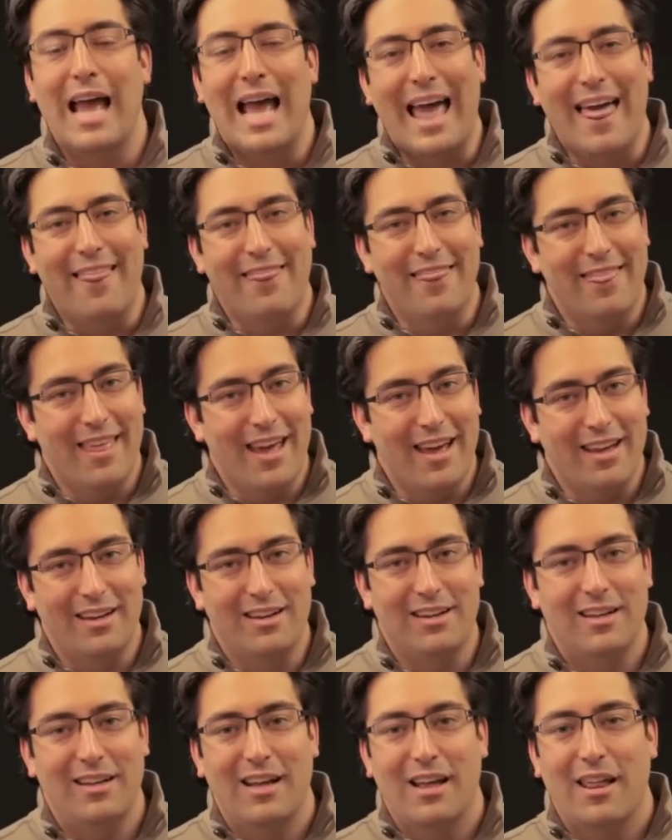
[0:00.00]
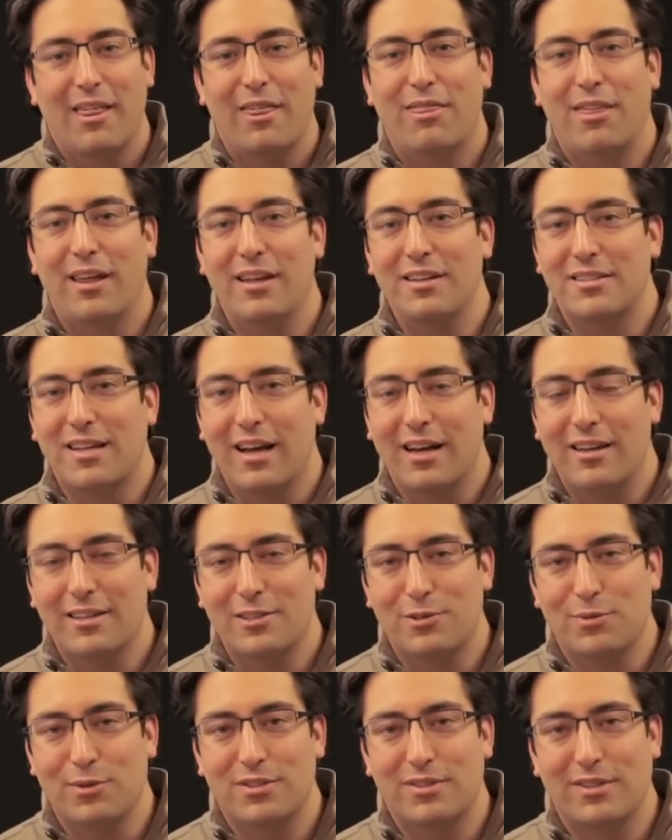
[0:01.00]
And then things got
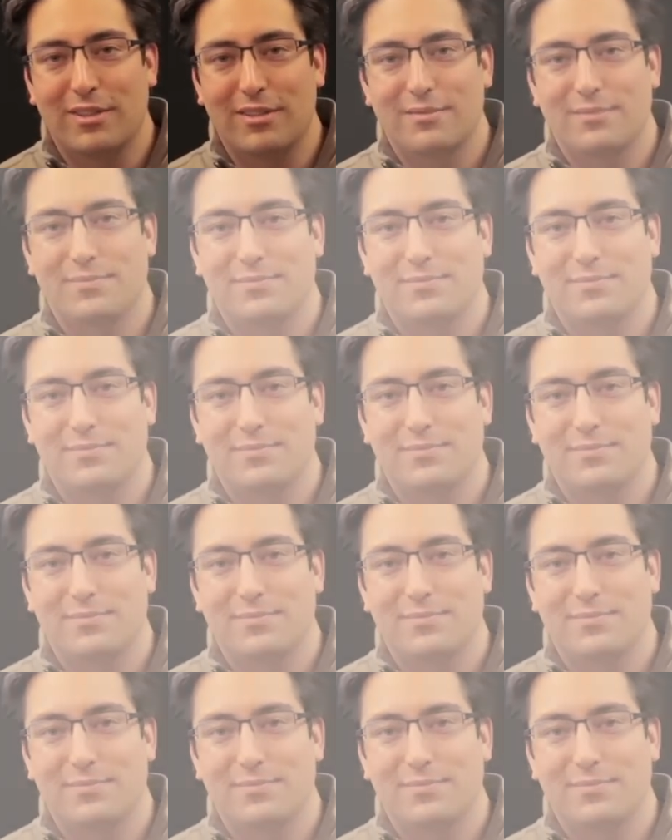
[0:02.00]
interesting.